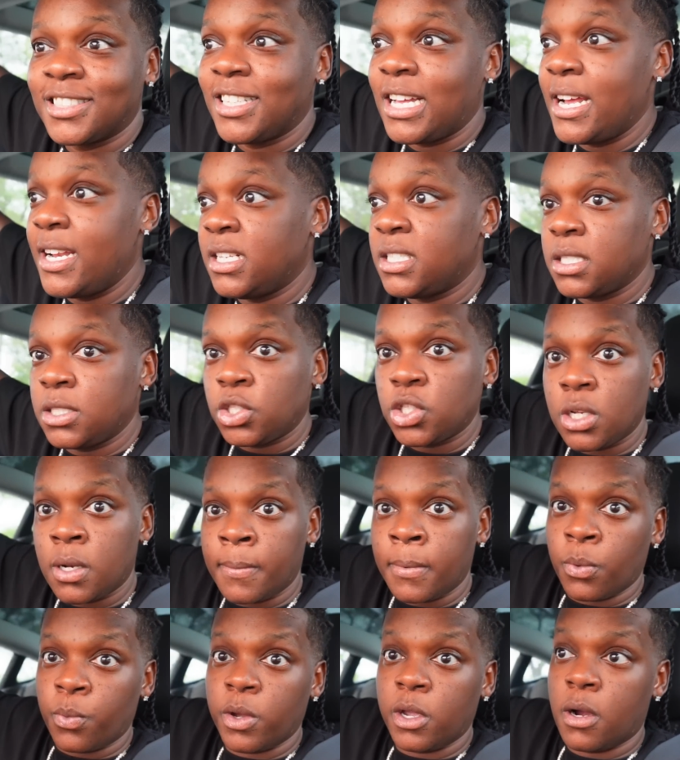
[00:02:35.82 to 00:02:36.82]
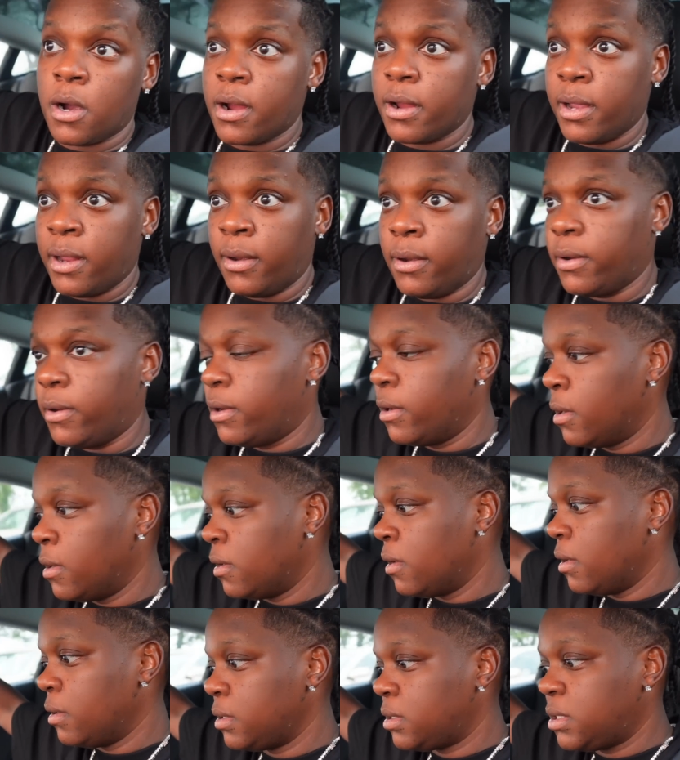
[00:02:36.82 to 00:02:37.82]
Ladies and gentlemen, we are in
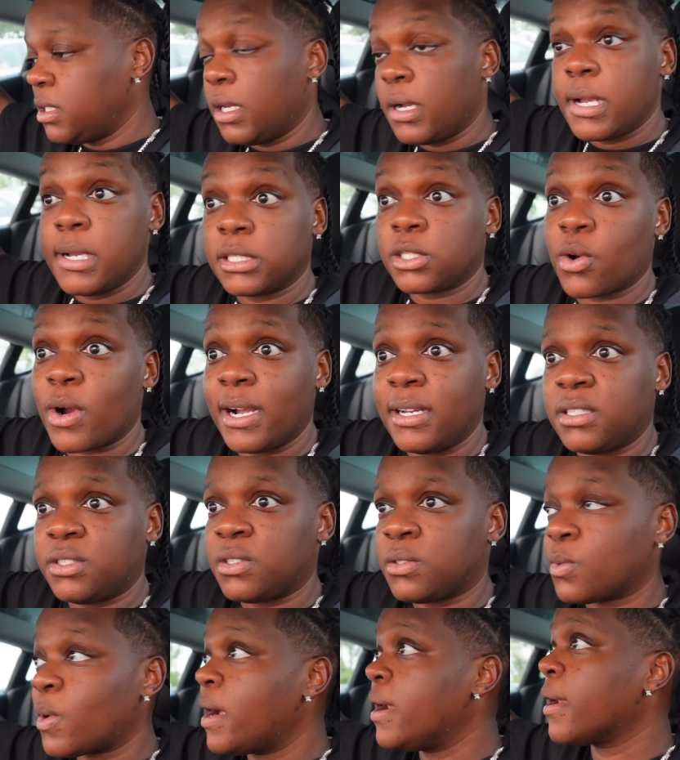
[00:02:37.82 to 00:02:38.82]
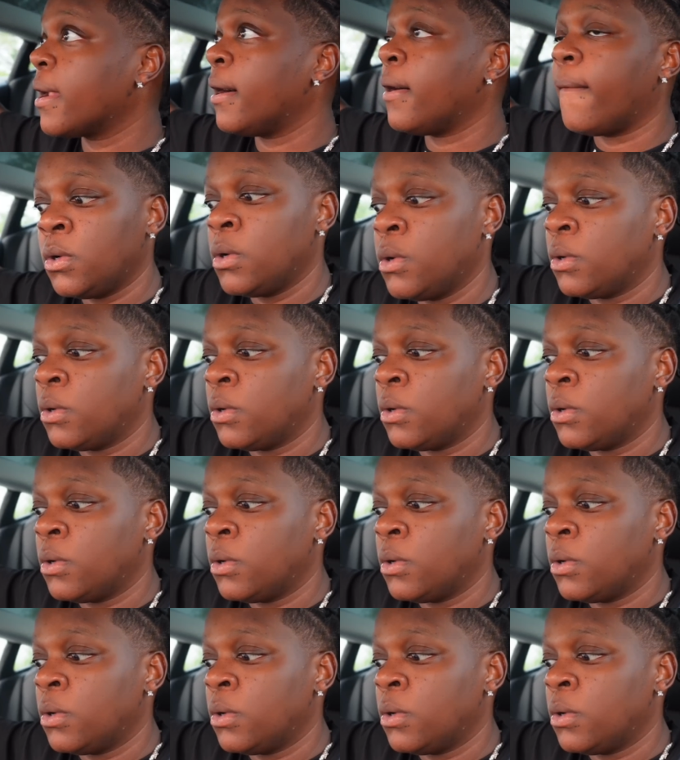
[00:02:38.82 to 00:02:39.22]
a serious crisis right now.